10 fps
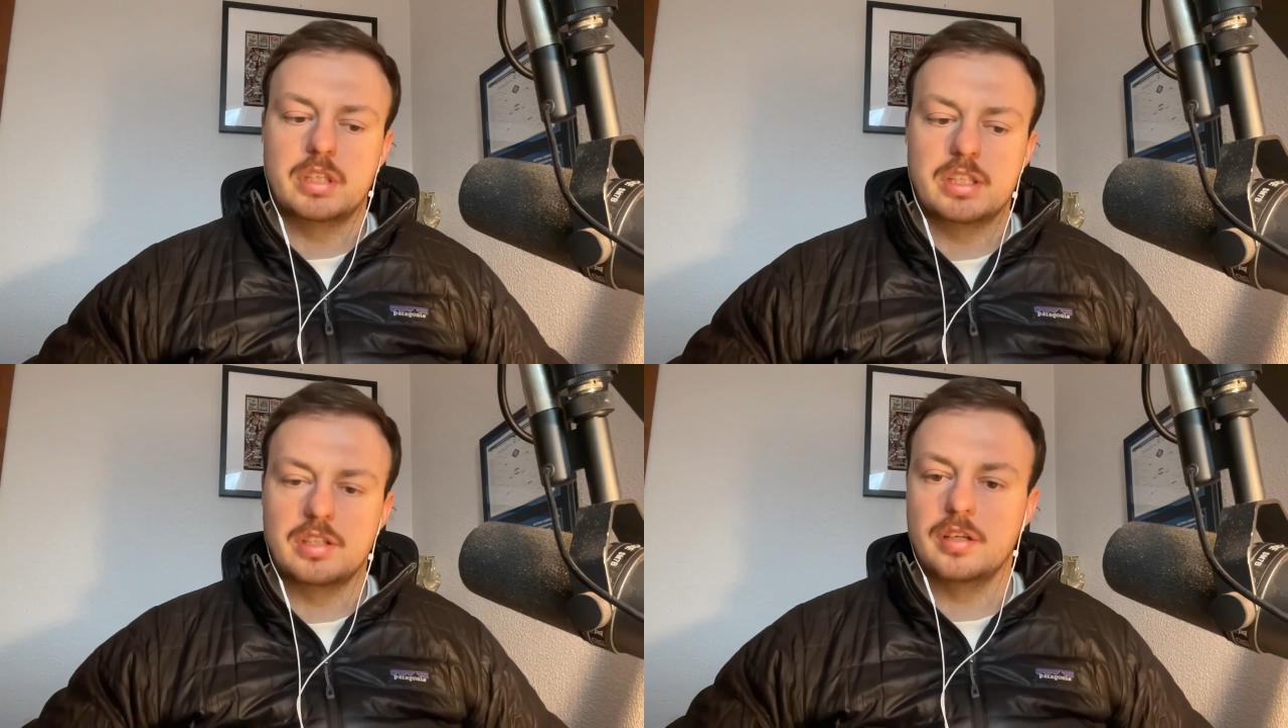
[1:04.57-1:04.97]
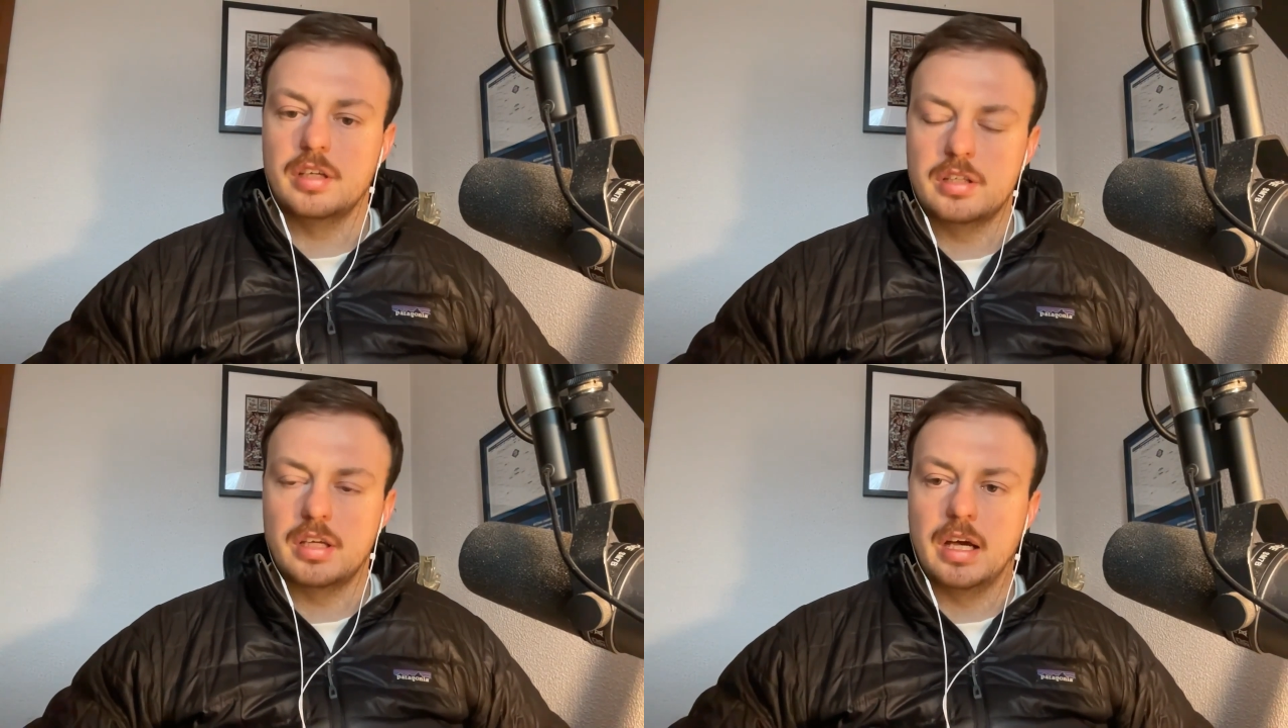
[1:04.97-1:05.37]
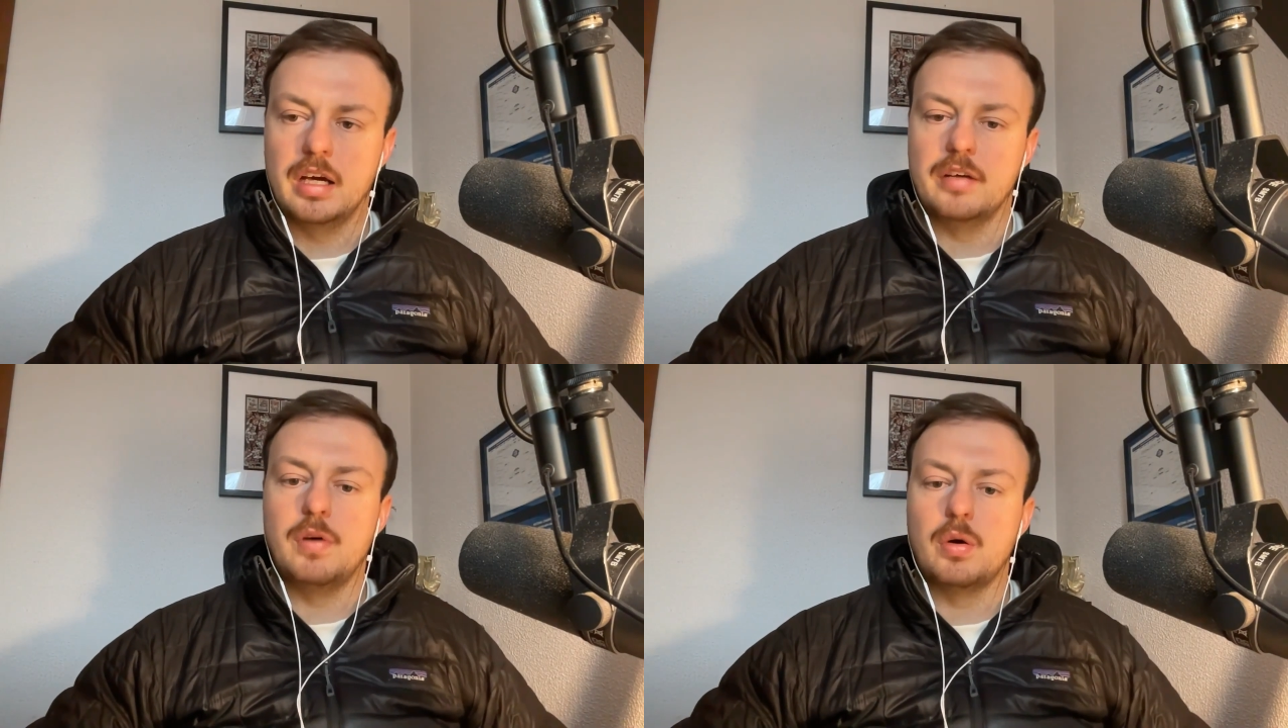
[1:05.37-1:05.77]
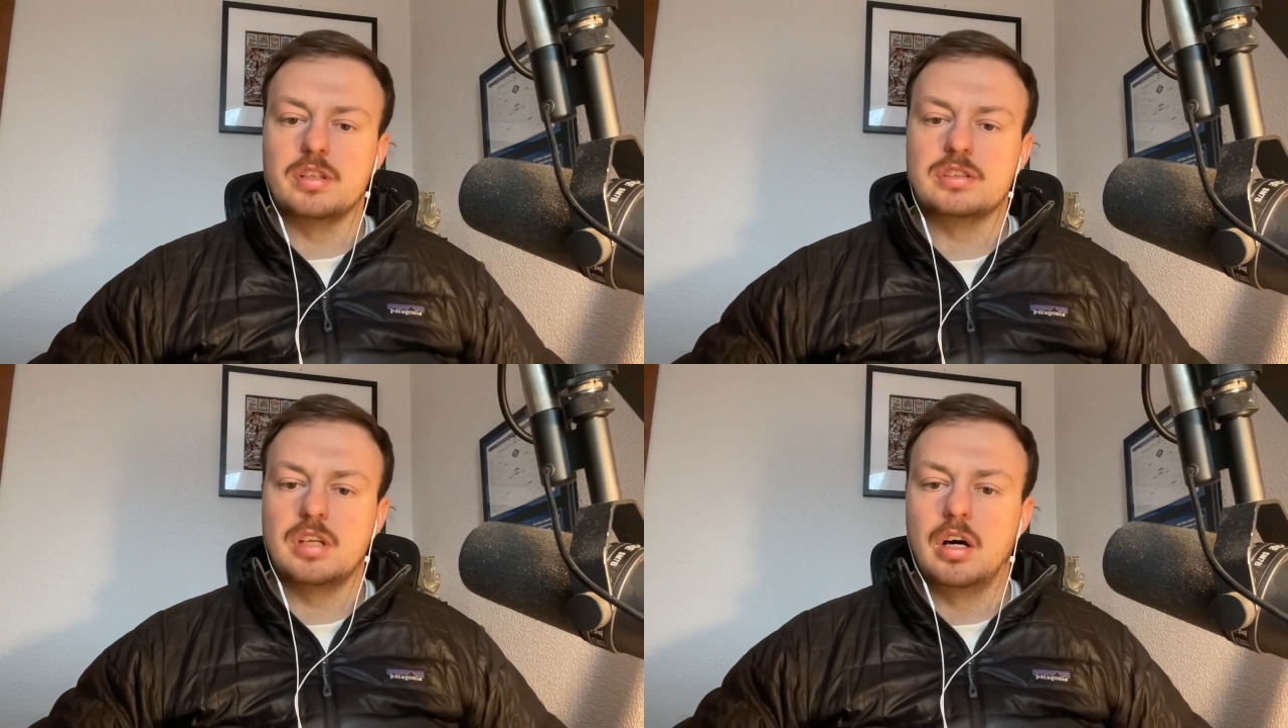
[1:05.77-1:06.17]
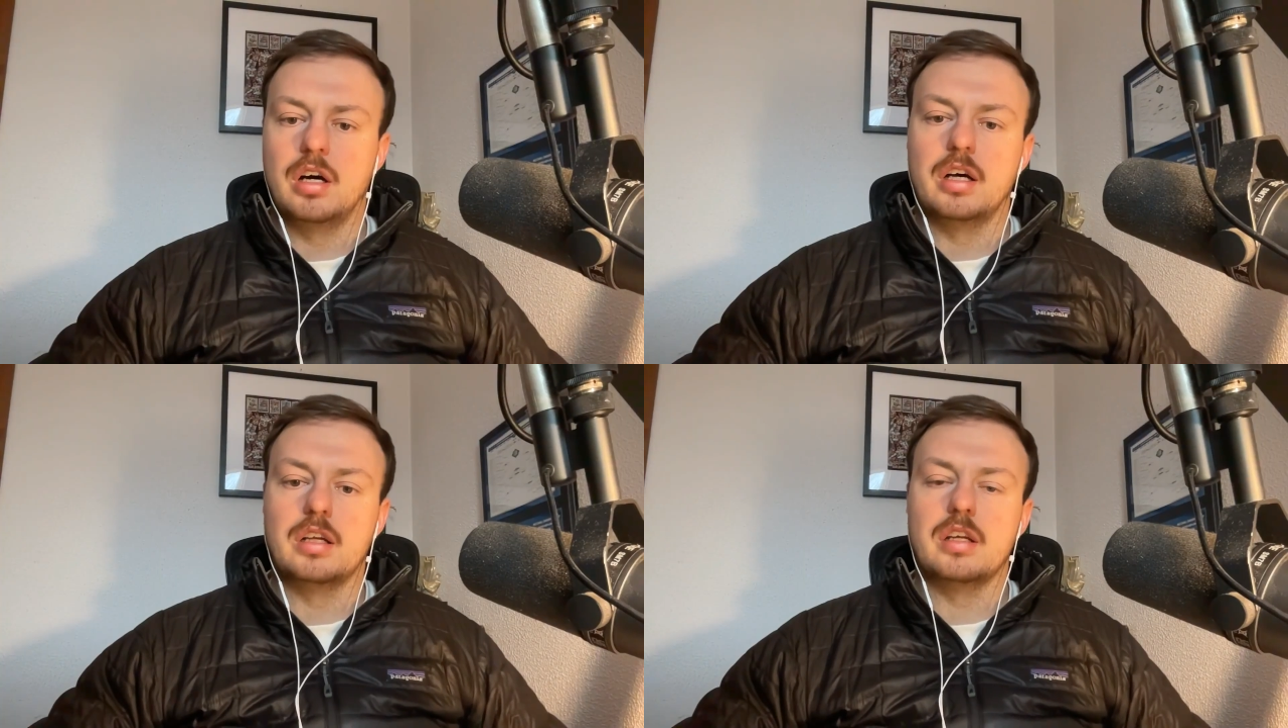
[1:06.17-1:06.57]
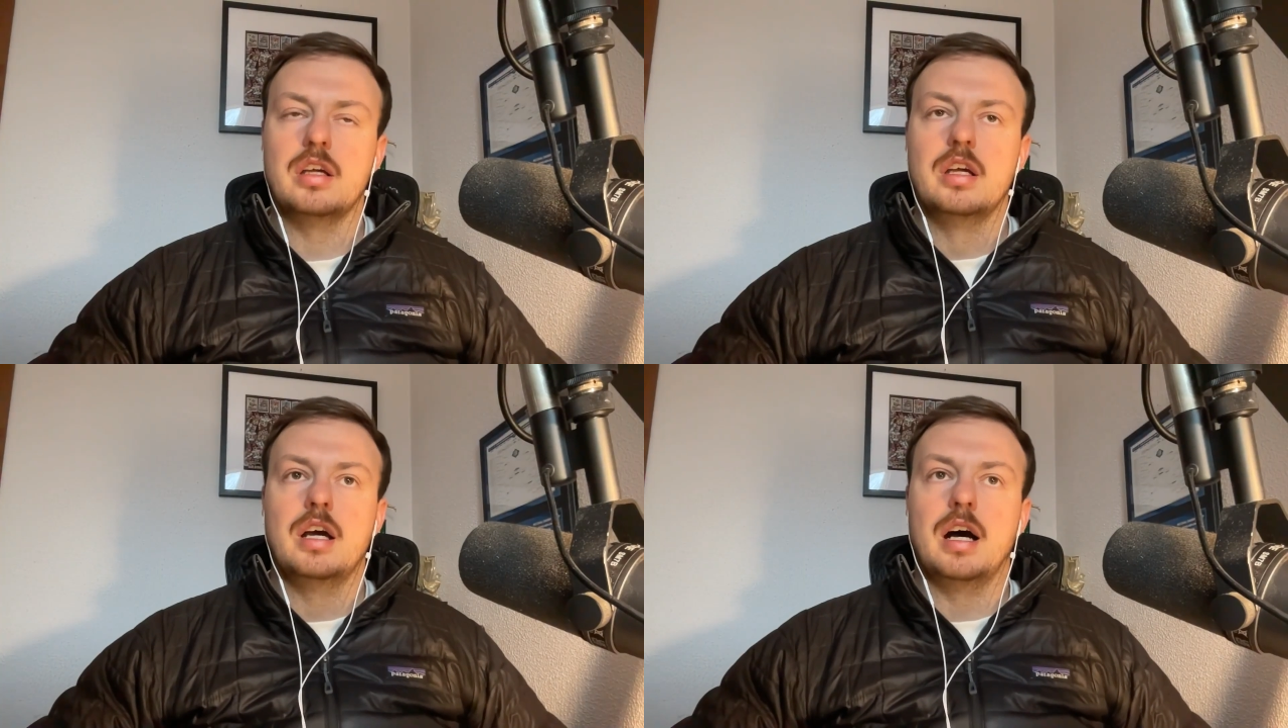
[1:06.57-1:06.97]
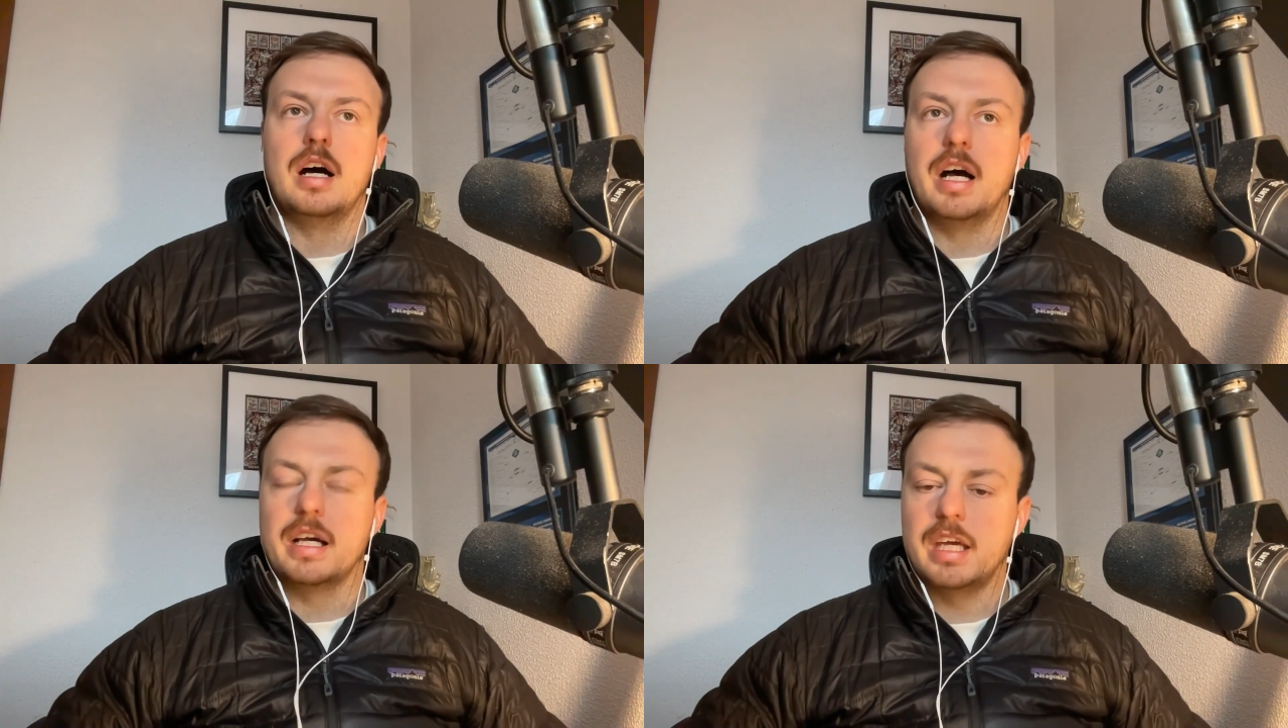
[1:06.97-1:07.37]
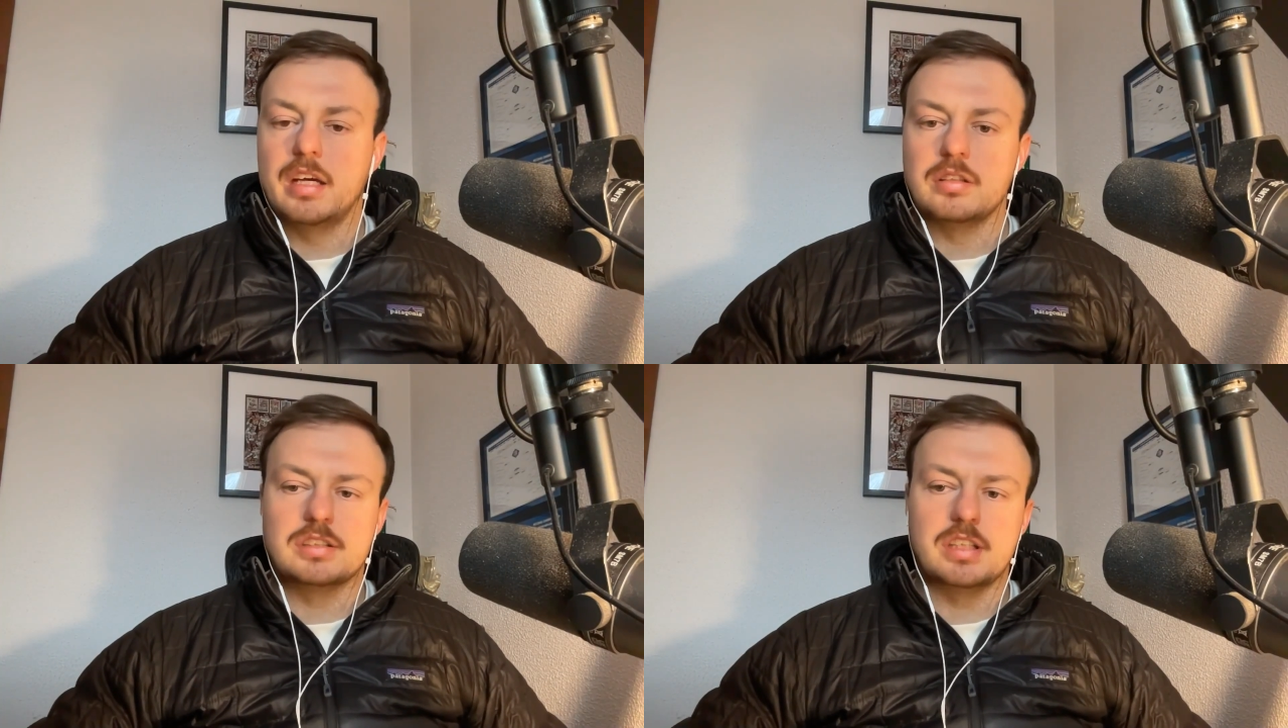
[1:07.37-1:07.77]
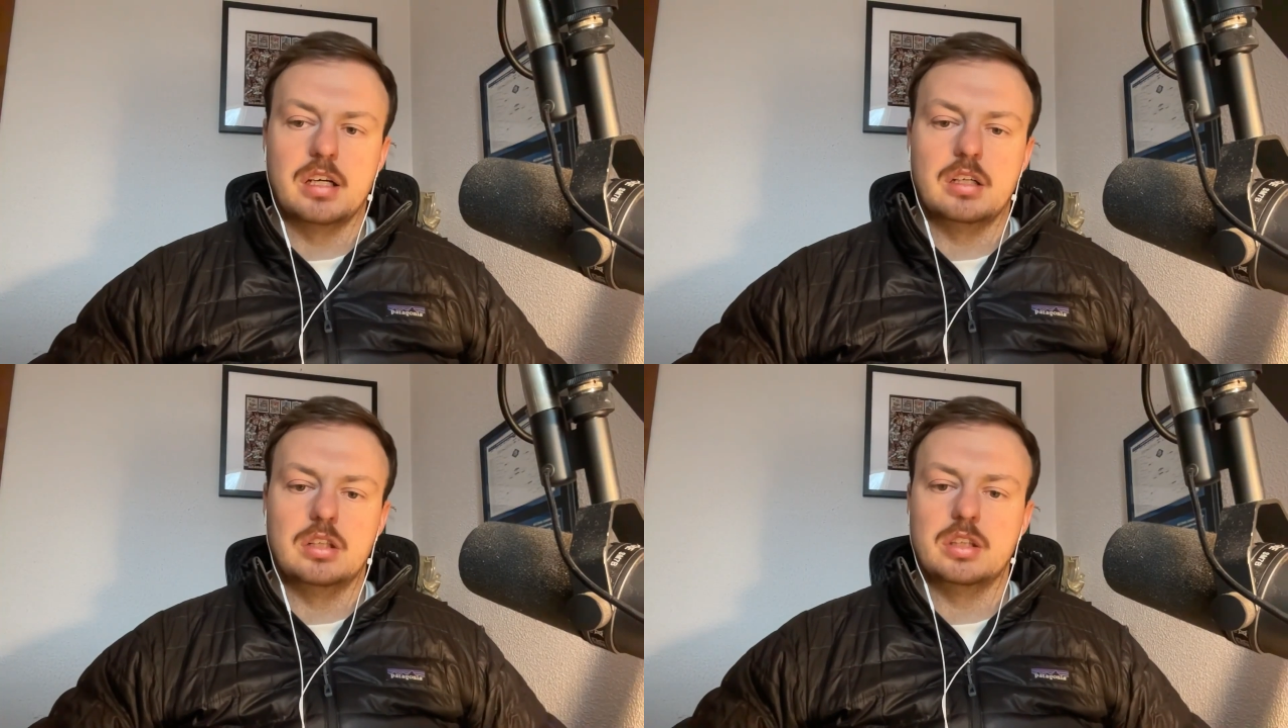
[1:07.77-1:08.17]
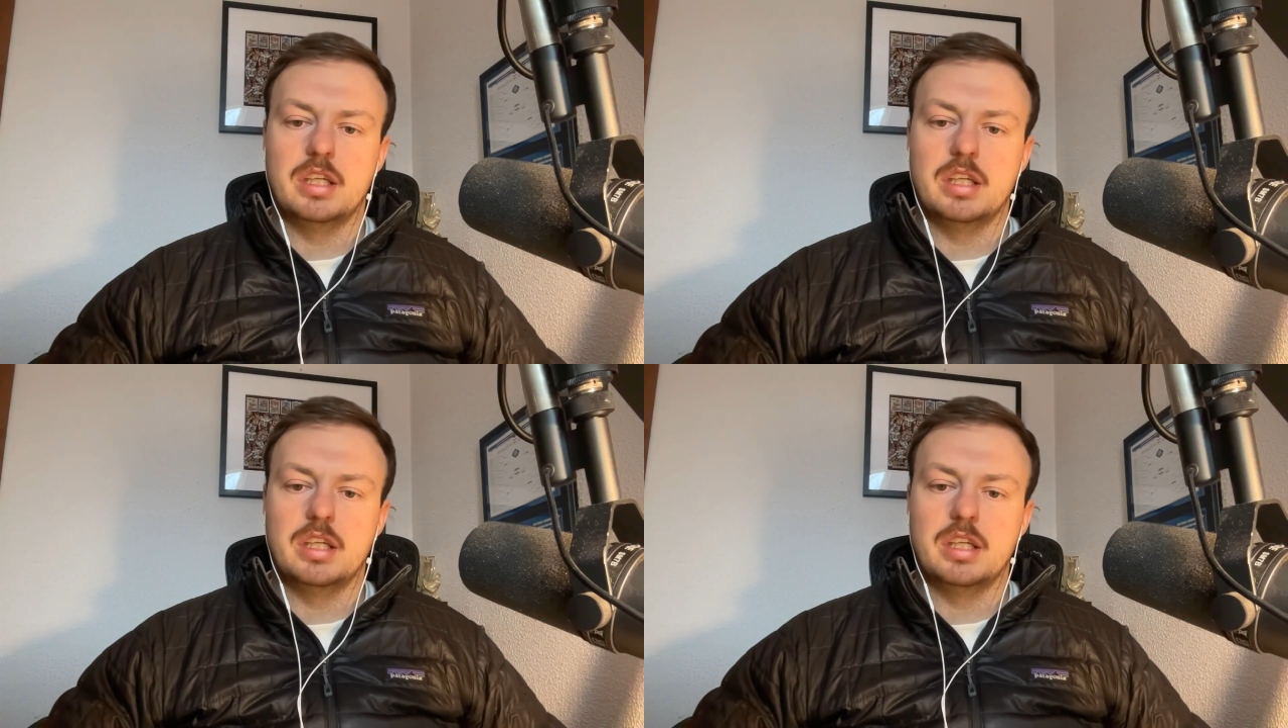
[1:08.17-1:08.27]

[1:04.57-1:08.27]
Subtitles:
Is it focused on a carousel?